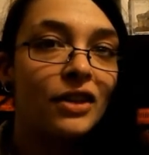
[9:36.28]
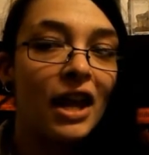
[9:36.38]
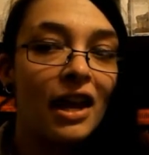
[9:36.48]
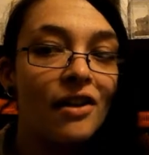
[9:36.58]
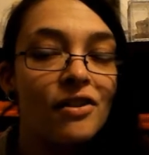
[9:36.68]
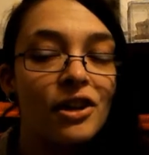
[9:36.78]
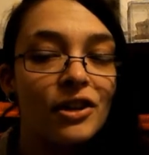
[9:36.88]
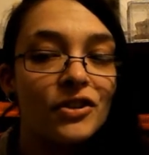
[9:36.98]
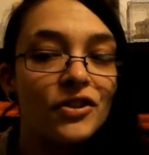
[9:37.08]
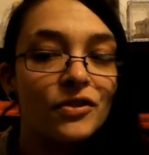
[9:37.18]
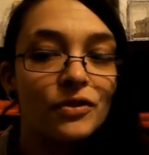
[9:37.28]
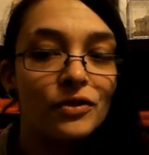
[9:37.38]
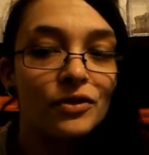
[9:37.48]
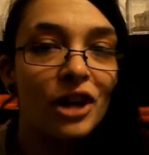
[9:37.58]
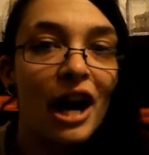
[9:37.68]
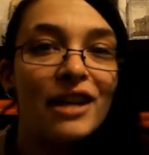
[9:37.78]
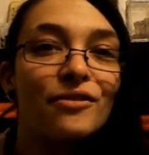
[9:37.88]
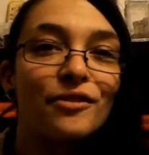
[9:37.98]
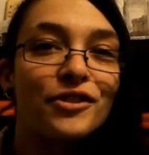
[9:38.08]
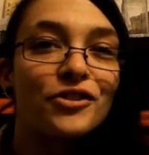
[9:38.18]
And it's kind
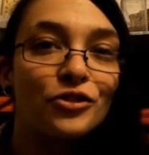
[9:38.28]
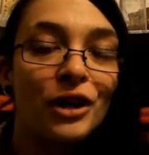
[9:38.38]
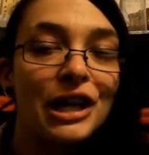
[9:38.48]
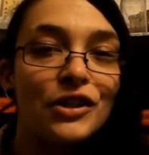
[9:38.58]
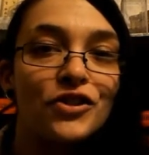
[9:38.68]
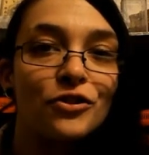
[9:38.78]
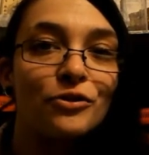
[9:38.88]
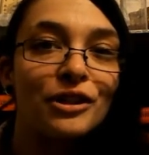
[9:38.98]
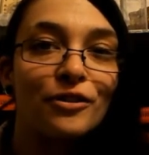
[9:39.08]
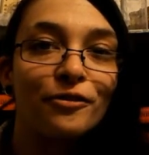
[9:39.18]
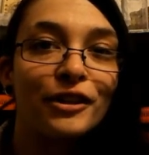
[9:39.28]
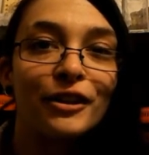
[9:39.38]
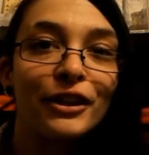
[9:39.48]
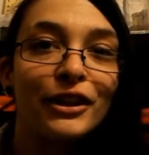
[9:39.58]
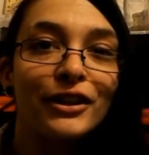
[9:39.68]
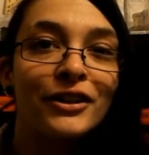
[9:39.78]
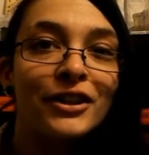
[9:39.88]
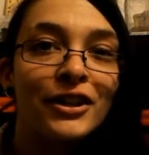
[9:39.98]
of a strange, surreal feeling